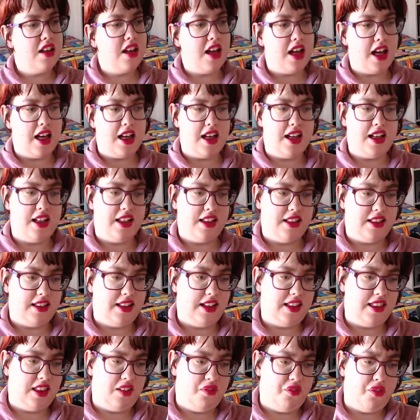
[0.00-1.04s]
and
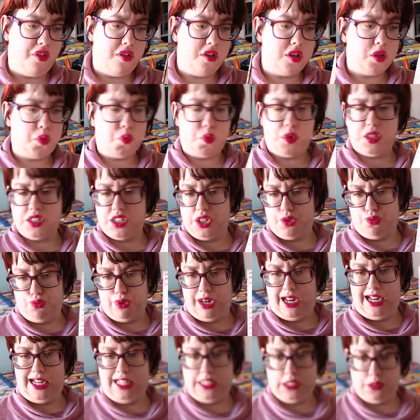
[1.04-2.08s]
that the font wasn't
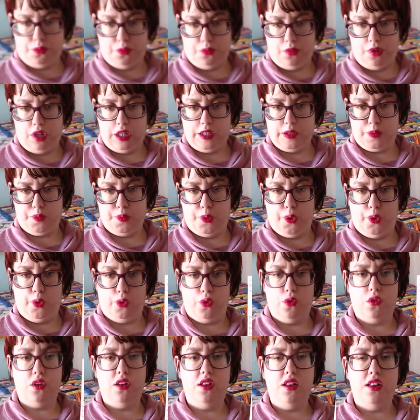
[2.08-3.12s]
really
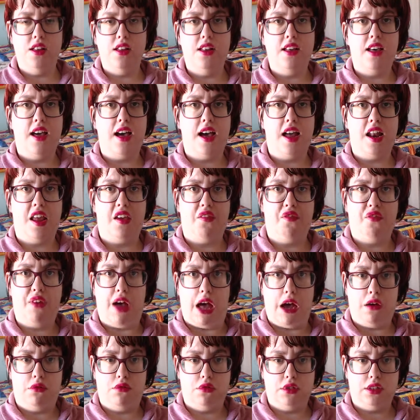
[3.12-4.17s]
small. And I
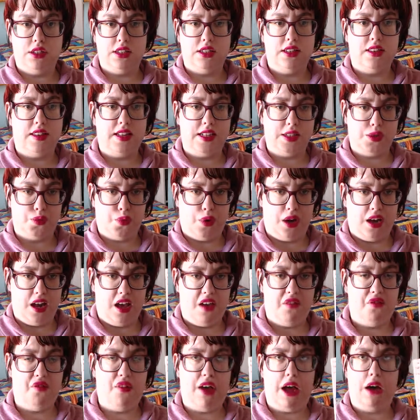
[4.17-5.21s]
found this one. I
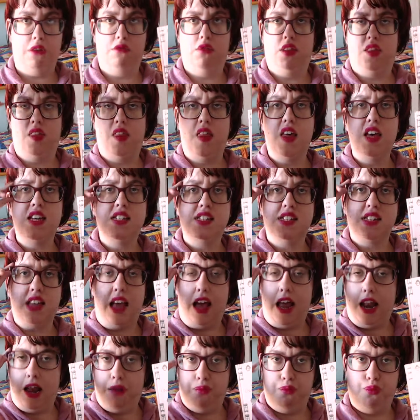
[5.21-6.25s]
found this,
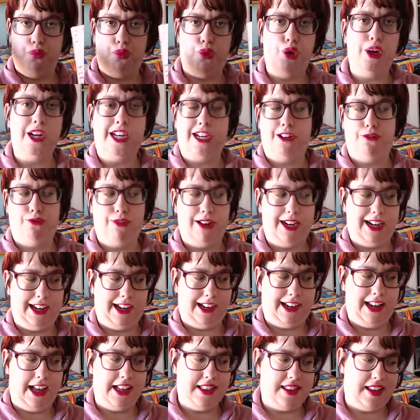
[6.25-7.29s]
and I'm really
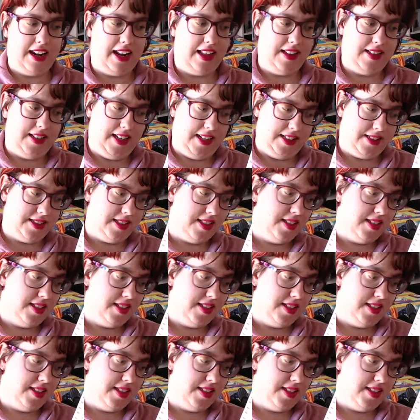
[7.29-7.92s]
glad that I did.